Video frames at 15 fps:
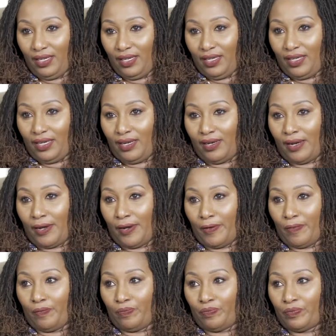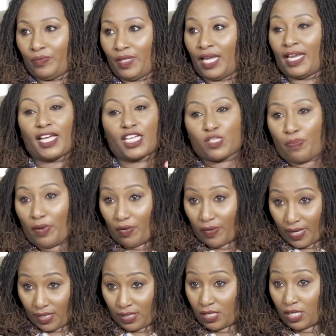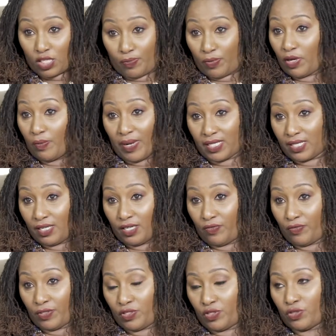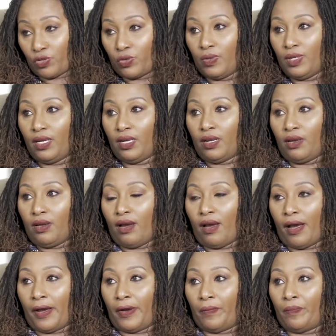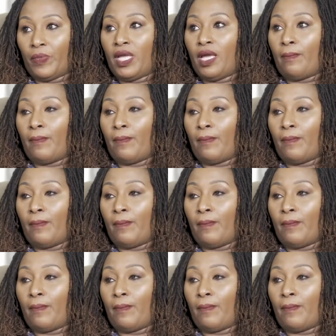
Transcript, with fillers: Mm-hmm. Um, and experience experience makes a difference too yeah um,